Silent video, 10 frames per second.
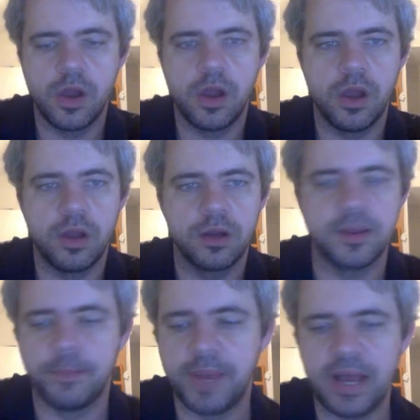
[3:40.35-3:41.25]
or
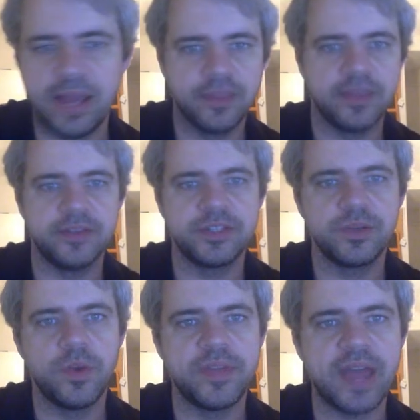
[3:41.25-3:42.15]
compile this
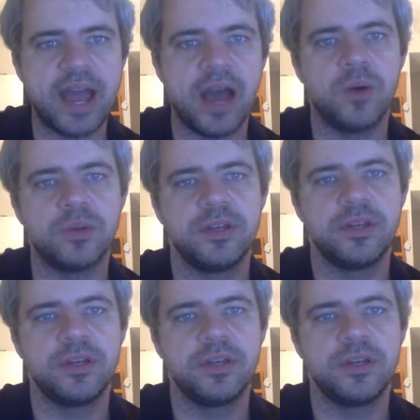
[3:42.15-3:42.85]
without